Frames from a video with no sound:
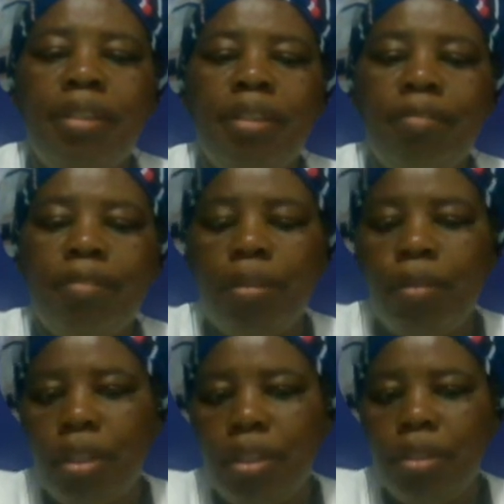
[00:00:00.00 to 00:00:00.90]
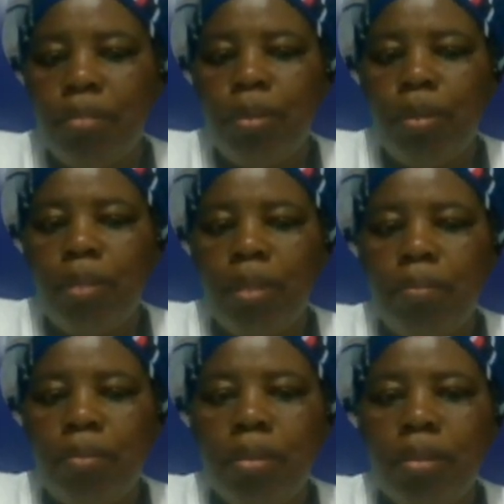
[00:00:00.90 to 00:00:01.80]

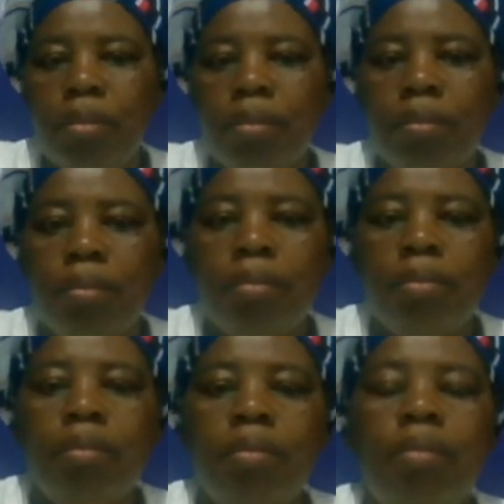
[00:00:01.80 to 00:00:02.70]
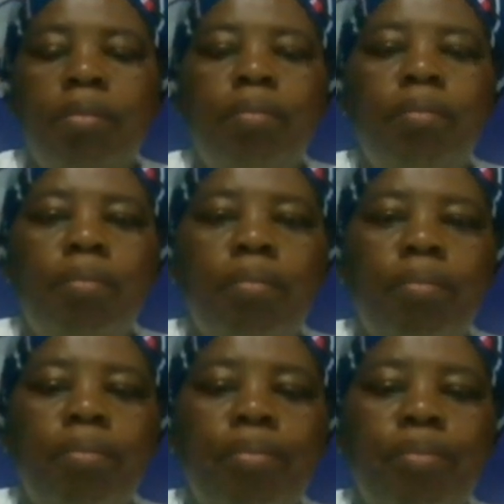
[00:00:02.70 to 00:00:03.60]

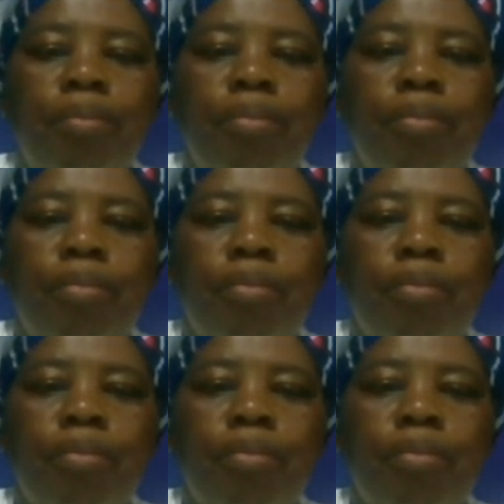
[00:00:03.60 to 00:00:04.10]
No words are spoken by the person on screen.